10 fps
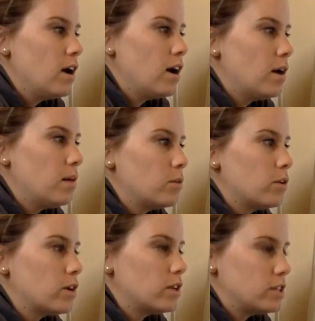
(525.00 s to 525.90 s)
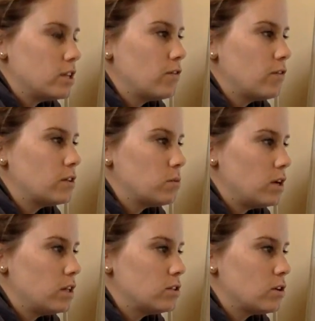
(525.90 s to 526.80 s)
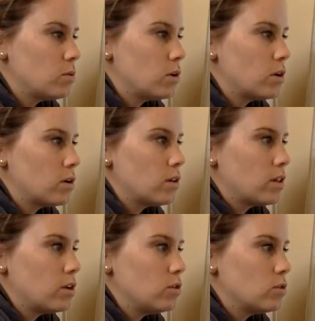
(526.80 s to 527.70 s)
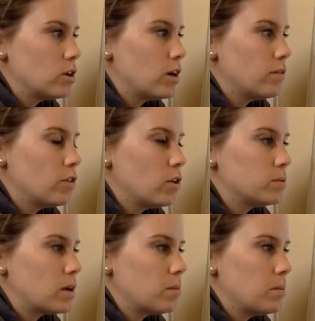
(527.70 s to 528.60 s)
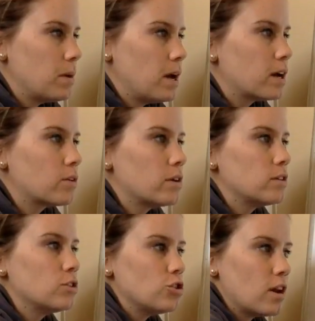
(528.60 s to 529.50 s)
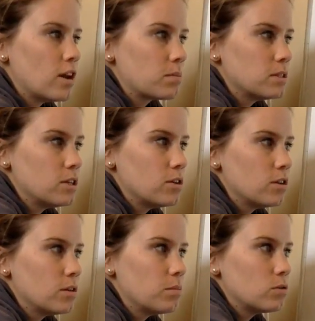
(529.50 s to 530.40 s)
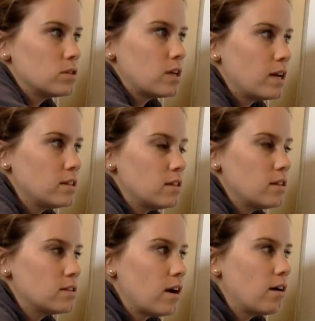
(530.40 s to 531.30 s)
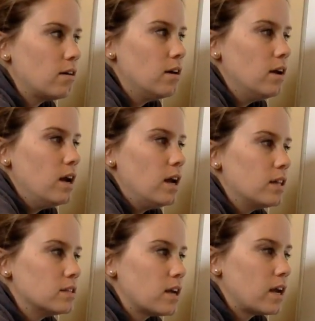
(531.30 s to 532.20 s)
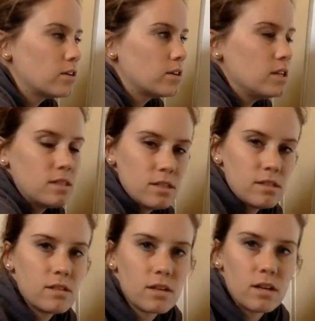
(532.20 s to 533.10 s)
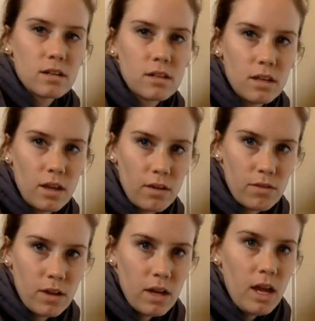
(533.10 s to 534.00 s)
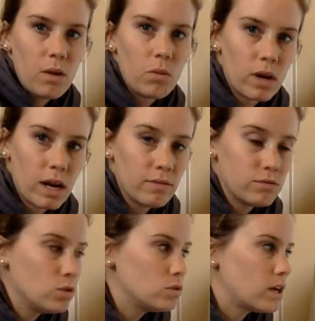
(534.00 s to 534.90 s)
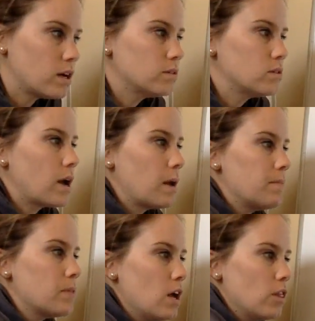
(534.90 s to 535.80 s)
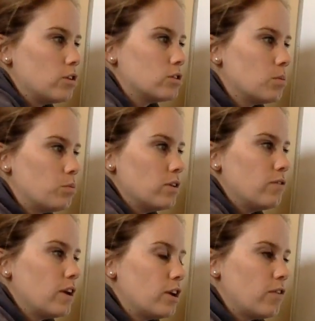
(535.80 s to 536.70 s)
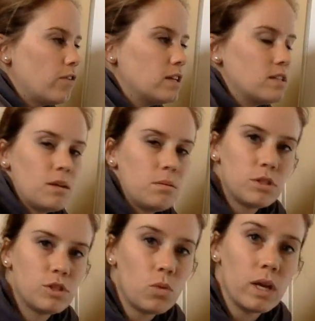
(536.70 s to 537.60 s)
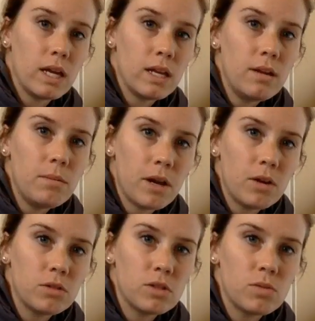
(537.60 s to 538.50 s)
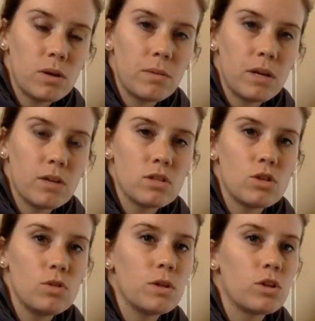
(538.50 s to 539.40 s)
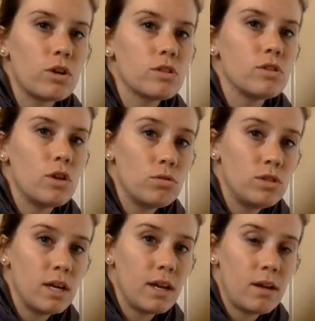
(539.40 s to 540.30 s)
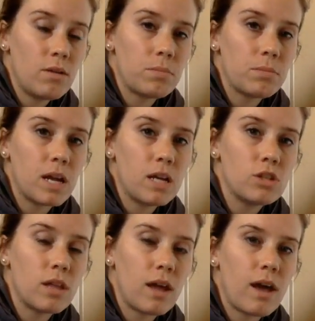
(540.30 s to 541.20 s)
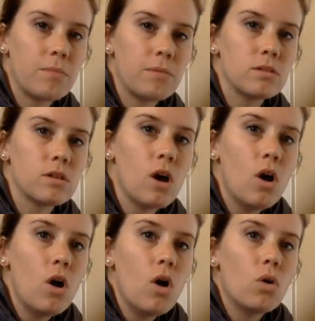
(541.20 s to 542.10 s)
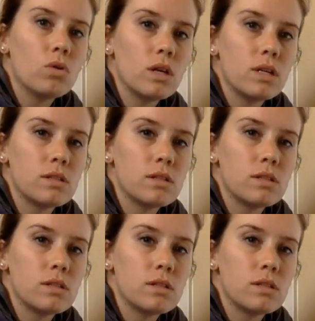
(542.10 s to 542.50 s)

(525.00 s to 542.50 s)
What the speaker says: we're in telophase 1, so that nuclear envelope is coming back around the genetic material on both sides of the cell, and then cytokinesis is going to cleave, and we're going to have 2 cells, okay? There's a brief interphase in between meiosis 1 and meiosis 2, but there is no DNA replication that happens. Only